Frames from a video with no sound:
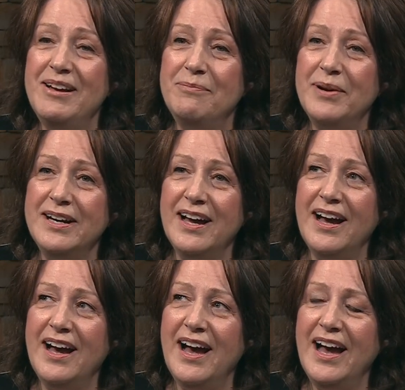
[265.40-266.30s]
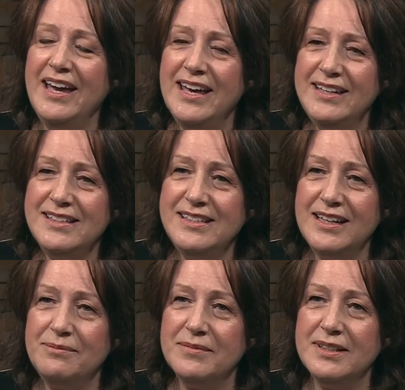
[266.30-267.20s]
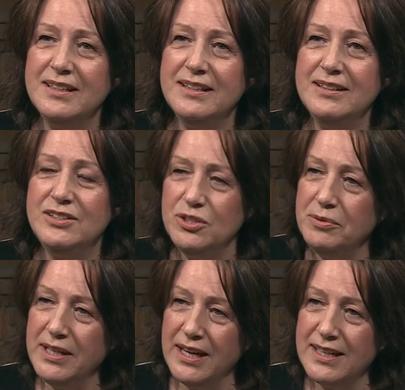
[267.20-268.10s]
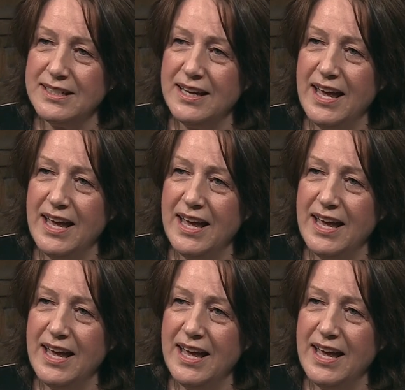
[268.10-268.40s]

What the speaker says: but I ended up doing it,